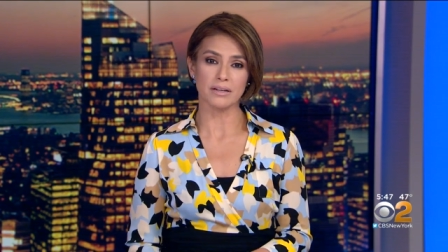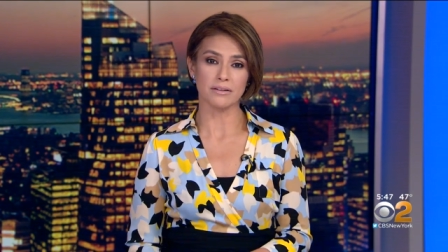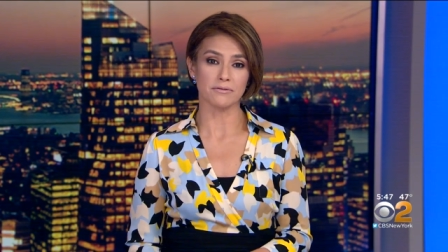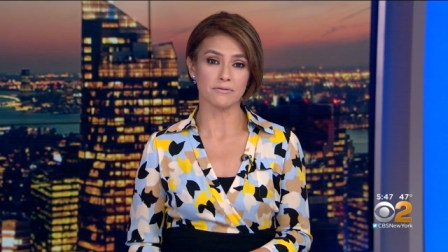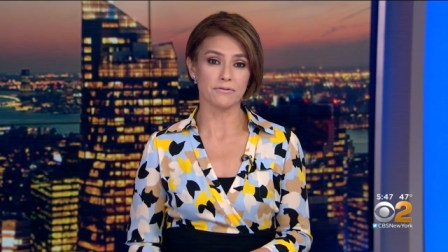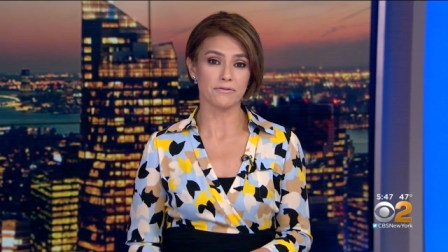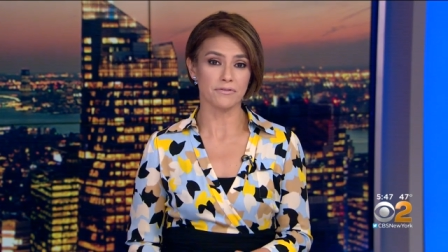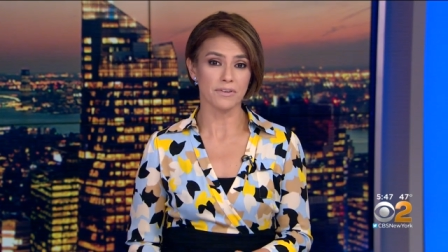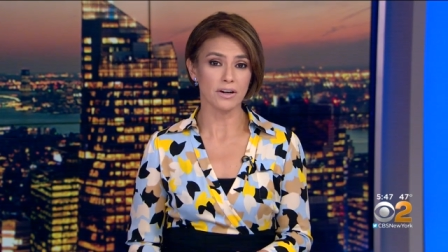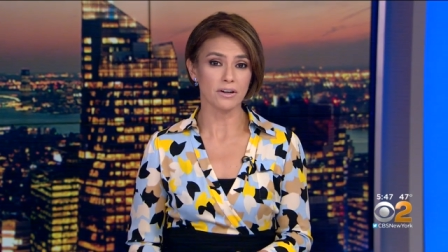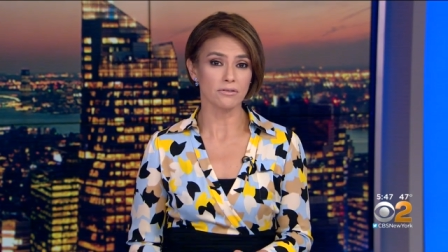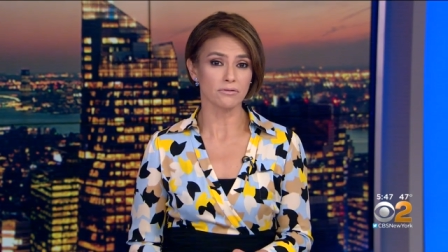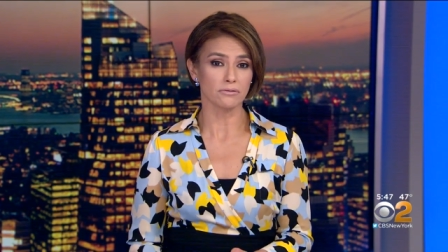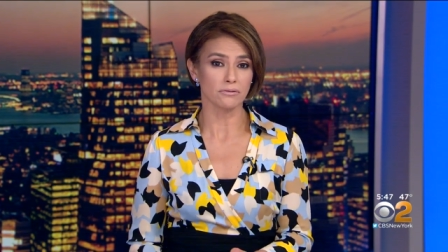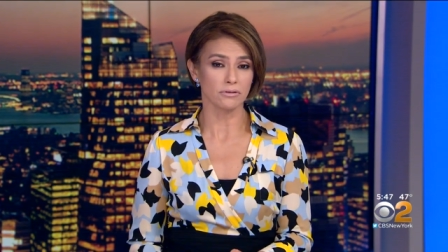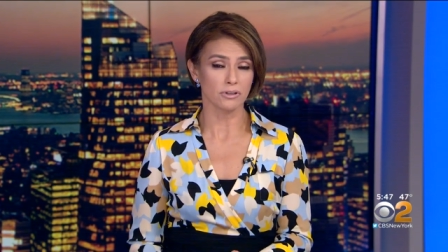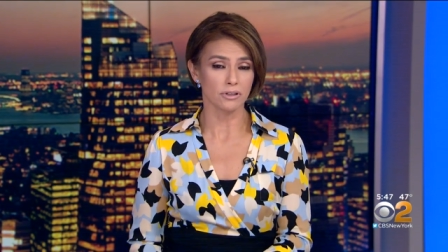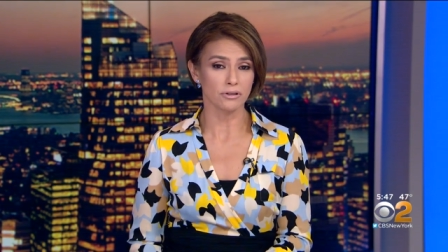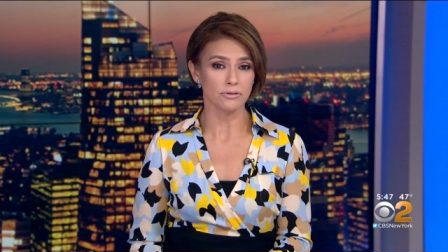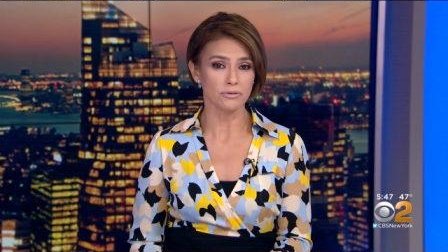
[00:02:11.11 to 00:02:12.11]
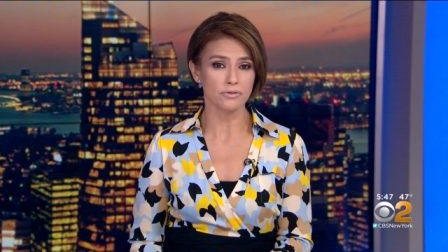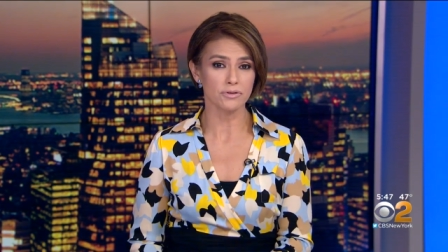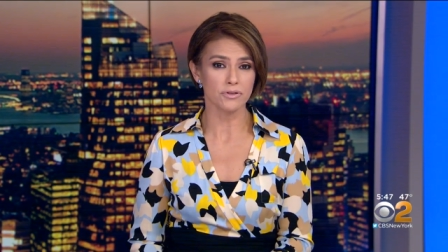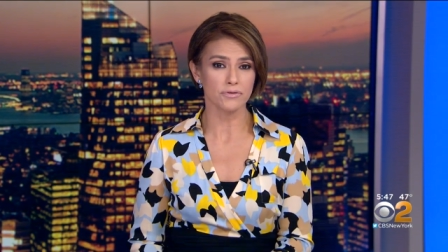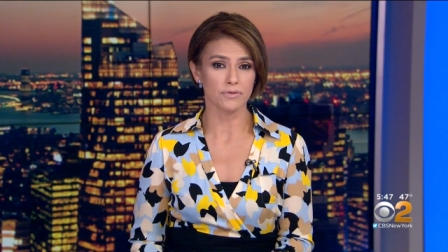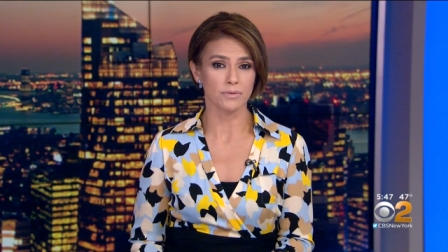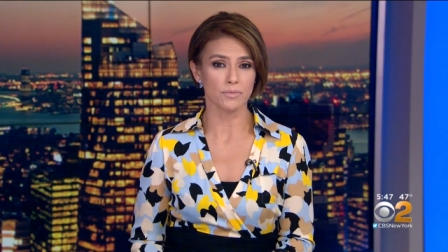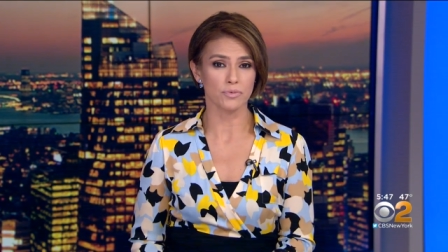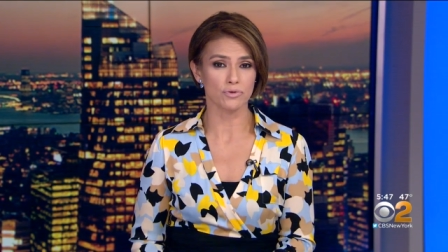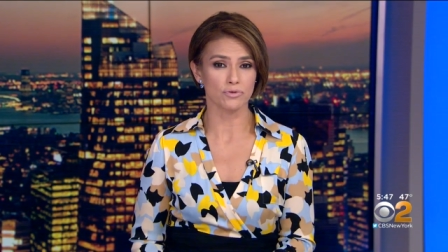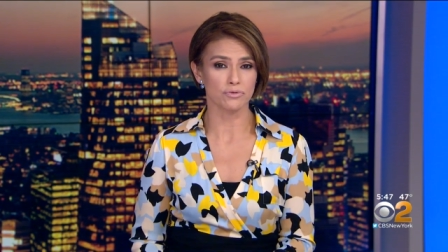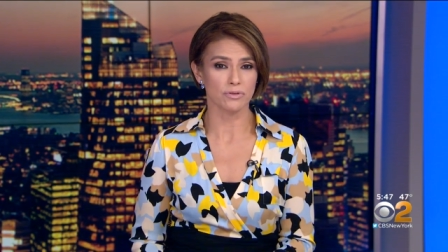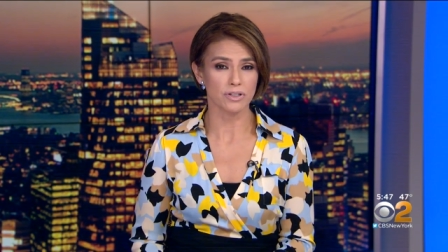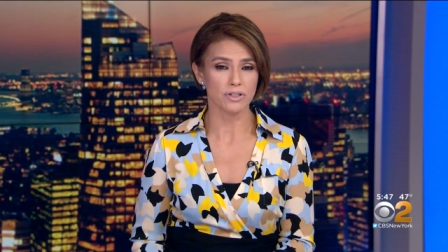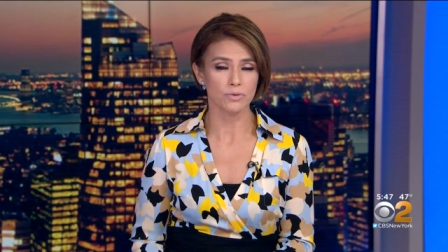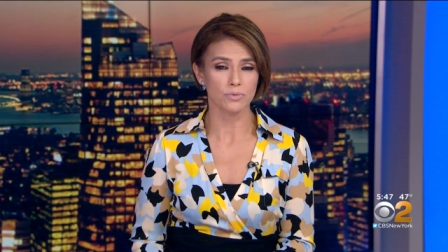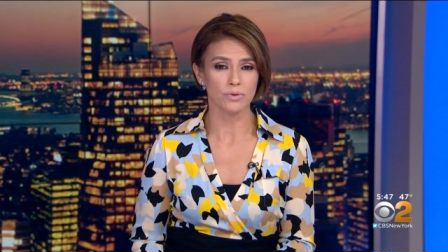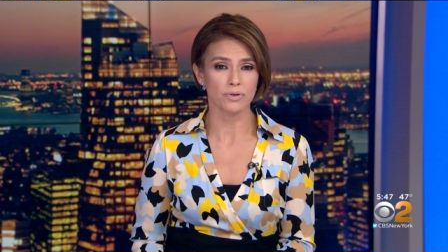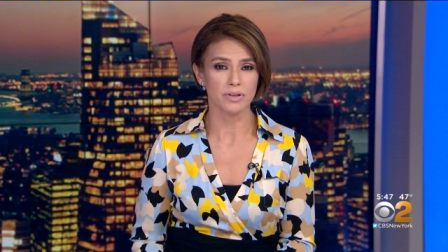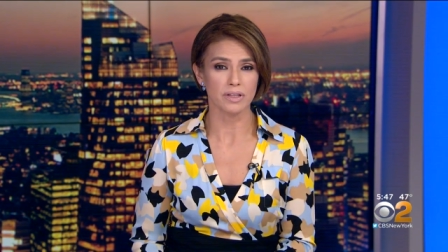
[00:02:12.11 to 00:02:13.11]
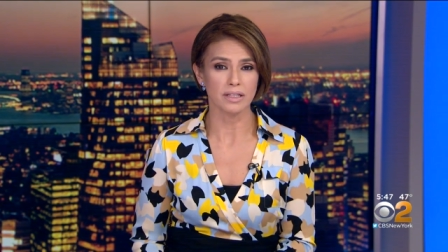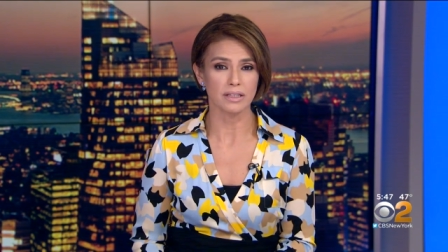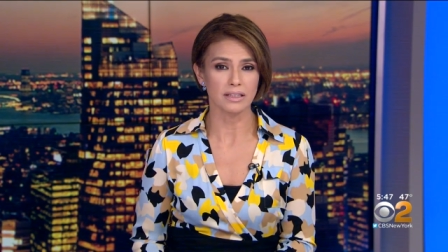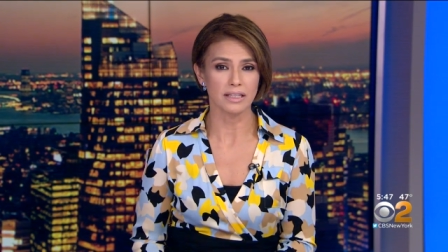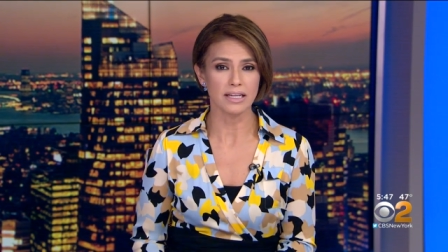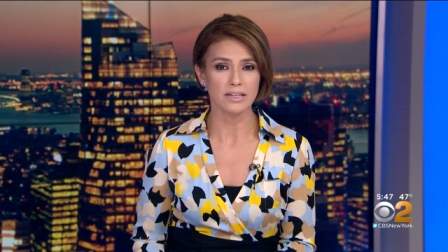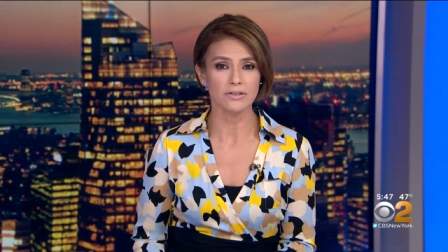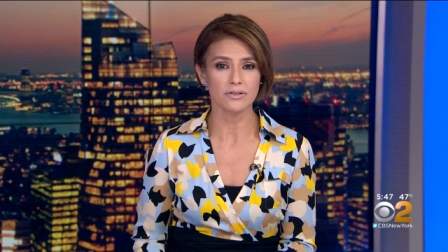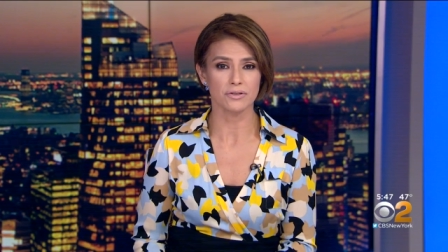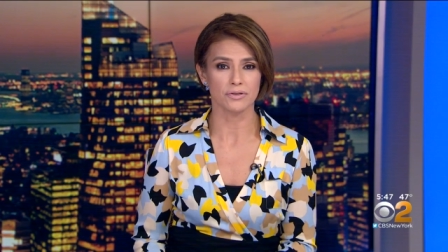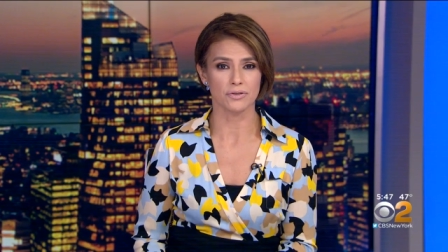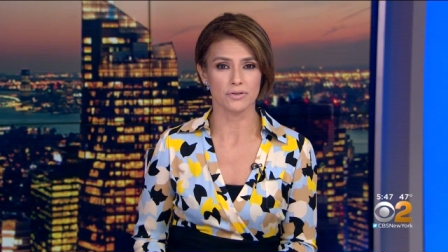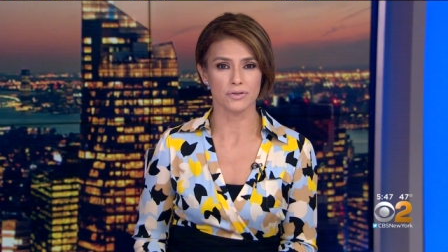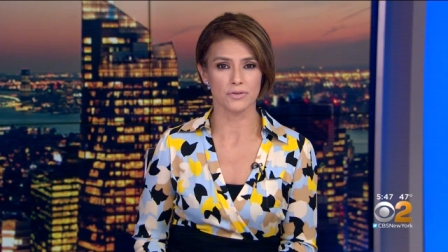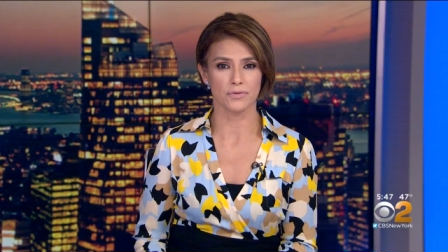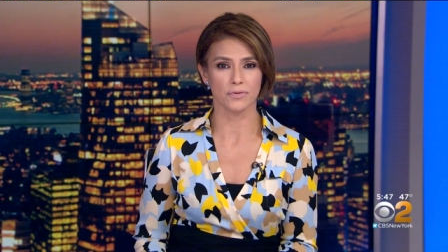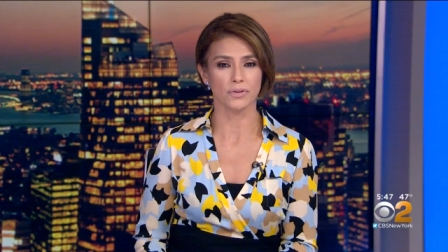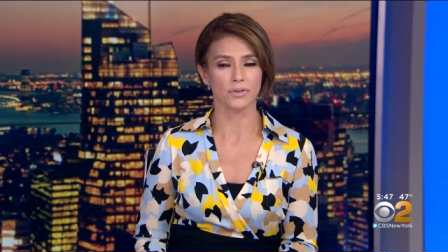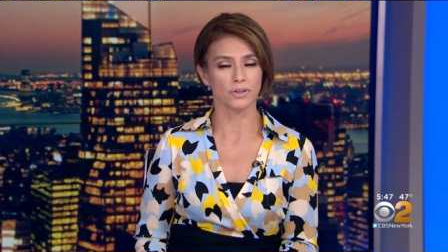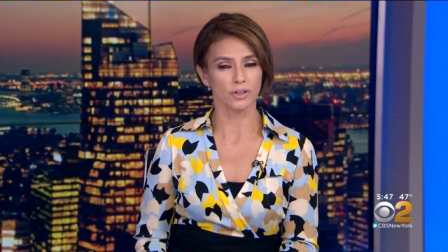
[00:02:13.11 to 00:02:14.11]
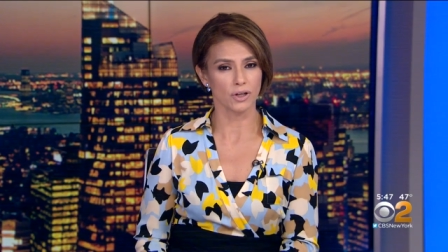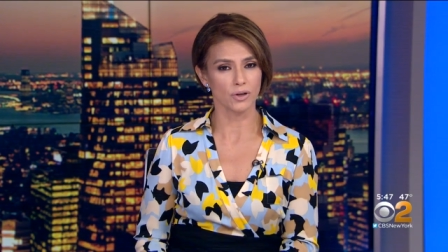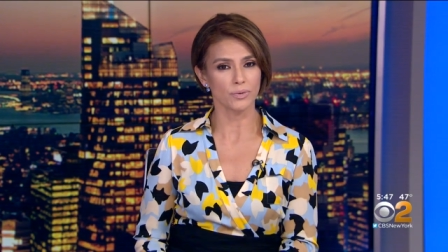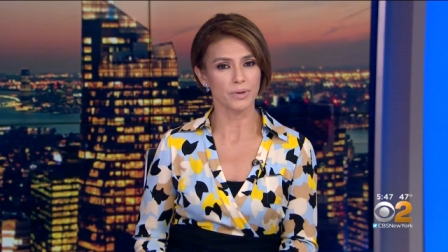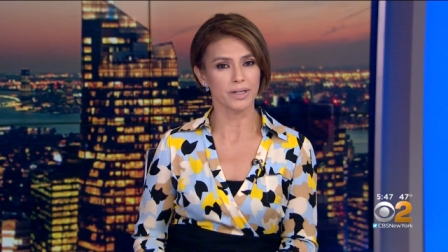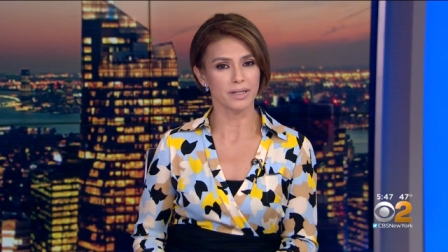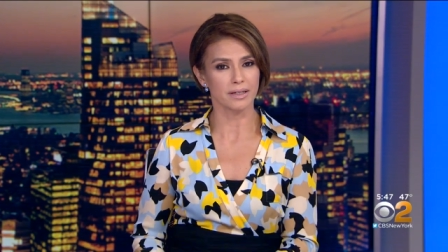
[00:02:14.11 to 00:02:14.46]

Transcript: and fair loans from trustworthy lenders for low